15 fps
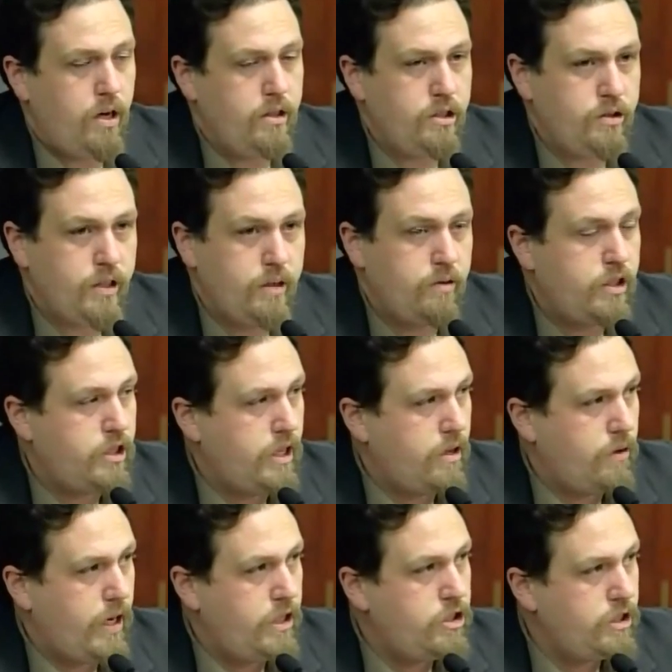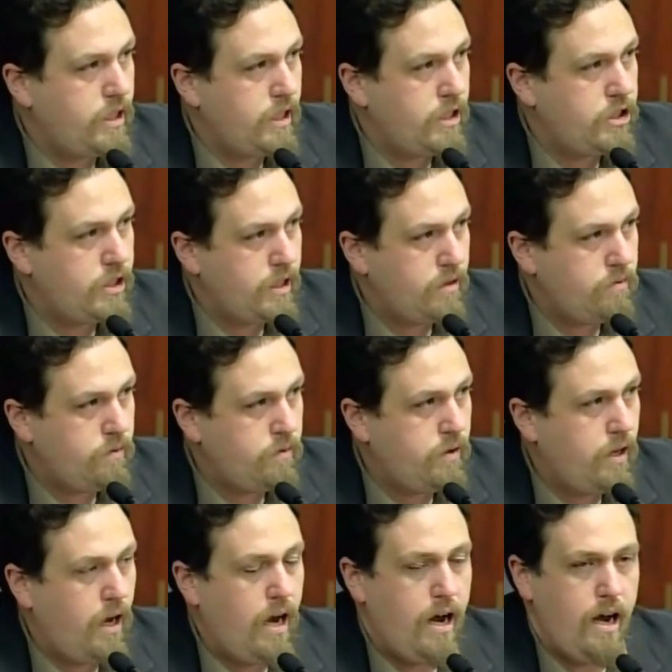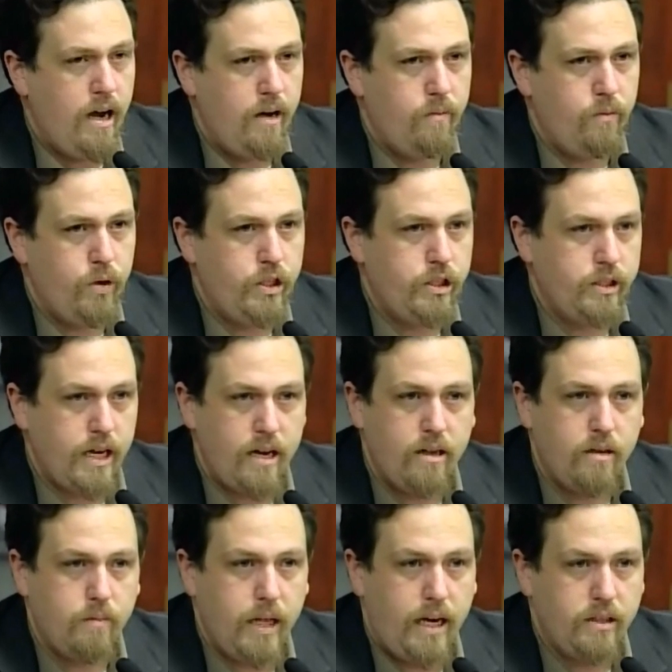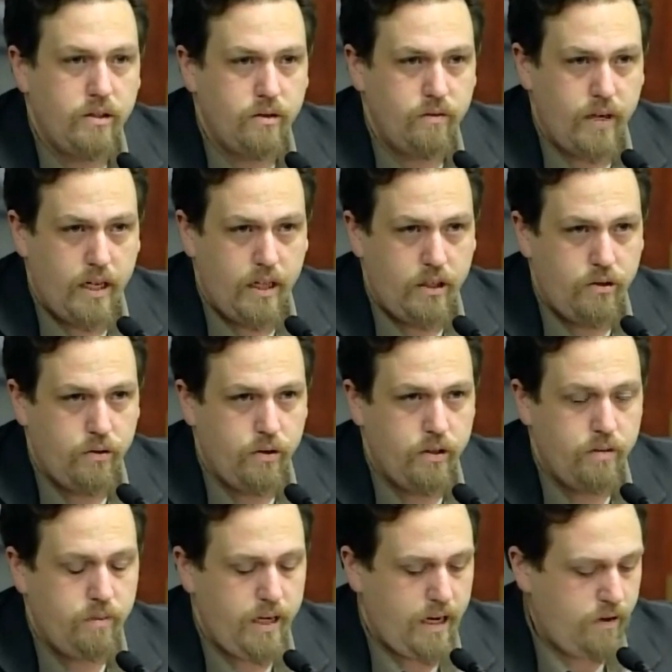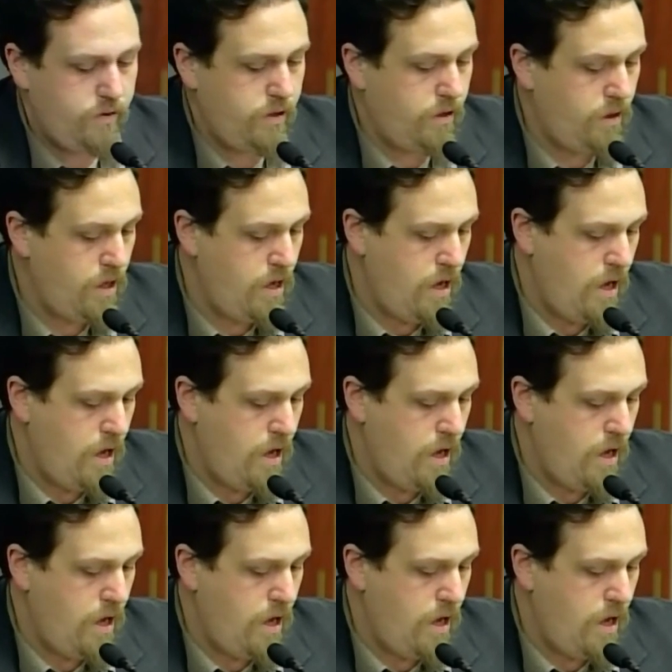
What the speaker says: Broad Street Regeneration Initiative, which is out of the Blackstone Valley Tourism Council.